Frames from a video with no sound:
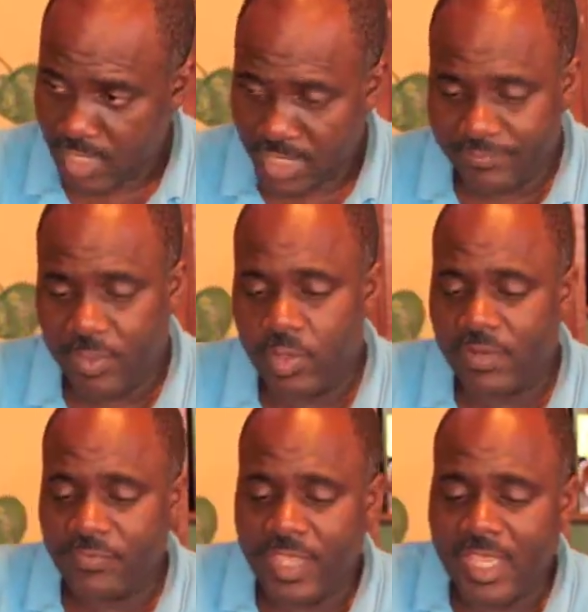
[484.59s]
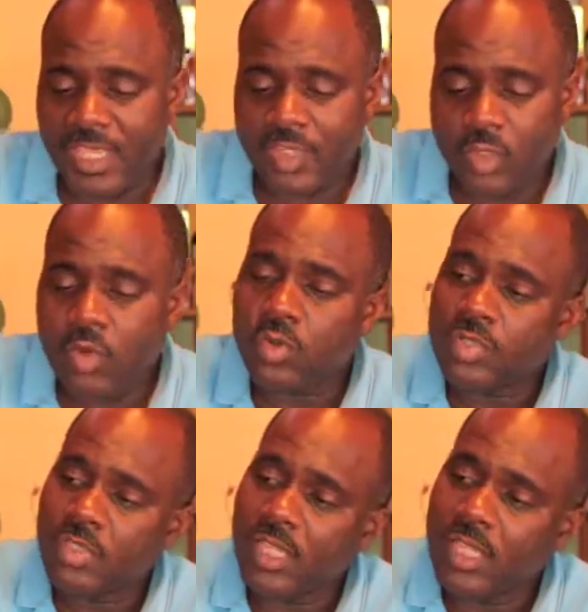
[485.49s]
If they would have taken
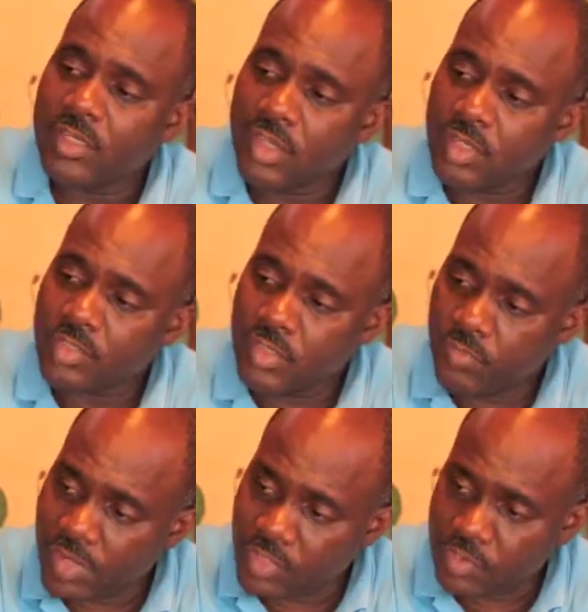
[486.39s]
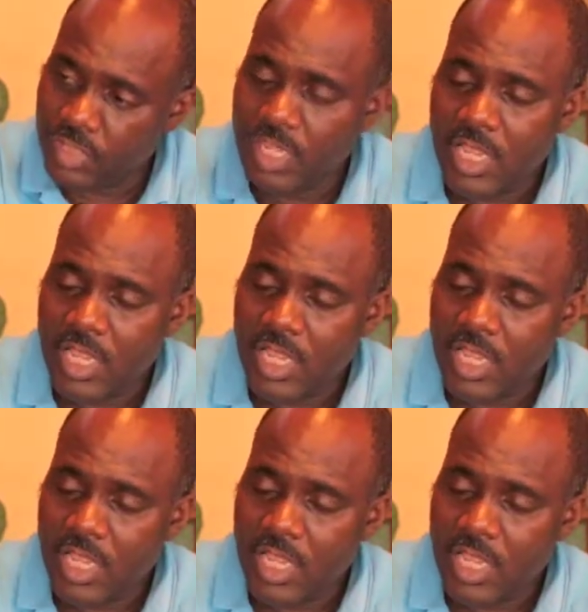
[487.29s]
those things in consideration